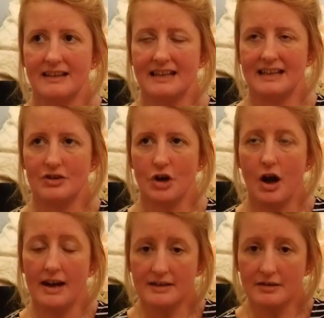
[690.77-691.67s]
is
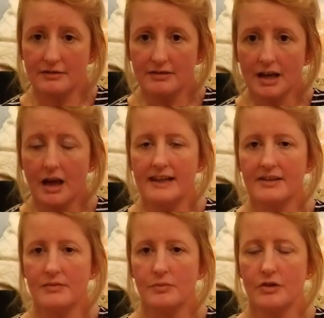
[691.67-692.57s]
kind of like,
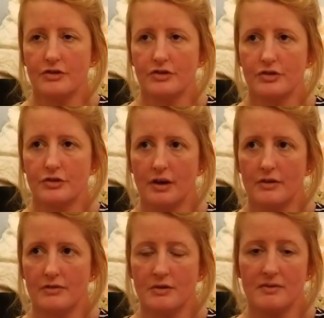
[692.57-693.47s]
what to go
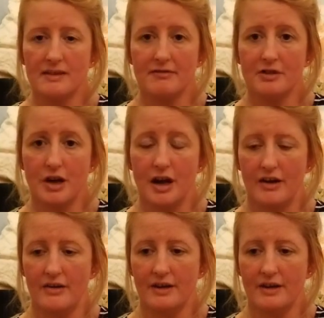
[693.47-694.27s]
through. You'll never know